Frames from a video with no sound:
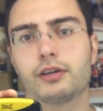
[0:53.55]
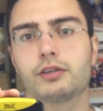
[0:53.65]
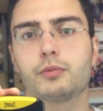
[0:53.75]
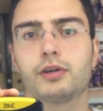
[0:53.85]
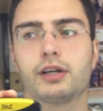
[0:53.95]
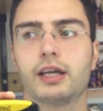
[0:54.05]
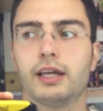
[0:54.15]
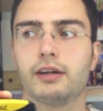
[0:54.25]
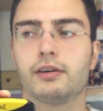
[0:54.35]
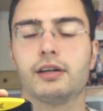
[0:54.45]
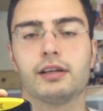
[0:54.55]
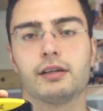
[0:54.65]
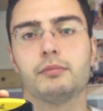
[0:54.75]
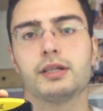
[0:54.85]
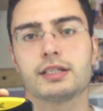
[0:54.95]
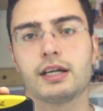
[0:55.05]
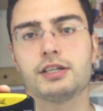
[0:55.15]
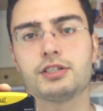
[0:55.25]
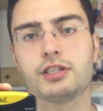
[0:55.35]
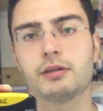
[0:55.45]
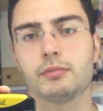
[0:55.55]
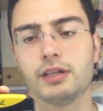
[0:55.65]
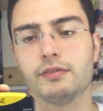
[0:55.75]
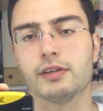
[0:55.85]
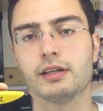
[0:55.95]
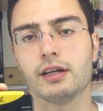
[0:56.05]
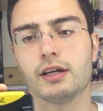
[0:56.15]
good to where you can hear it in the mid-sized gym even.